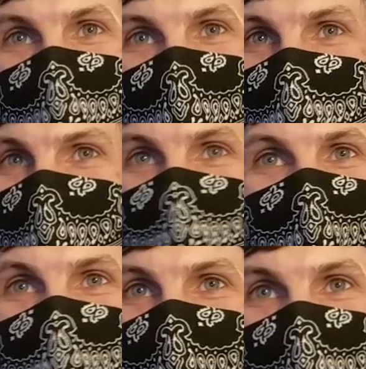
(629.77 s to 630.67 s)
like,
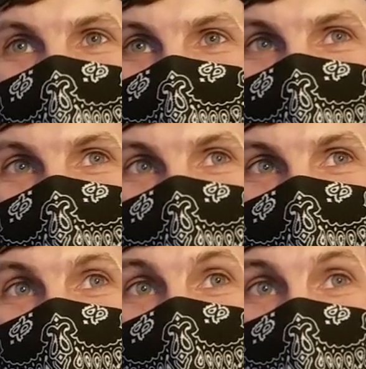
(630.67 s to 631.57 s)

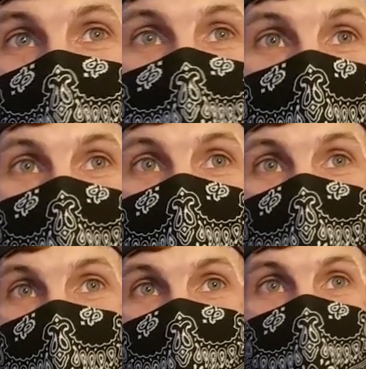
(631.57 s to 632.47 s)
that
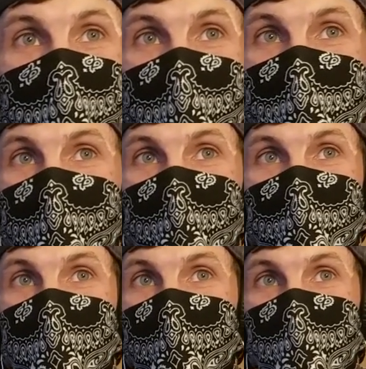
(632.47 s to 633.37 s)
is by
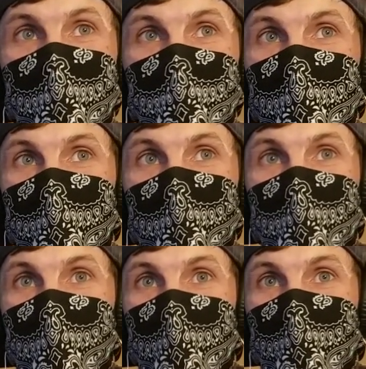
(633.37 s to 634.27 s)
far,
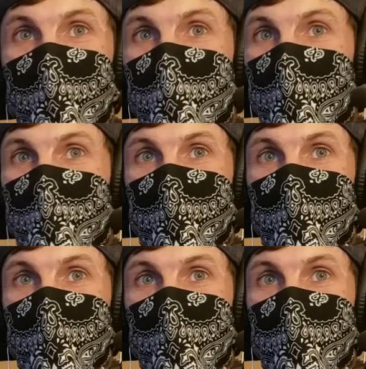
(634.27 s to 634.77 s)
uh,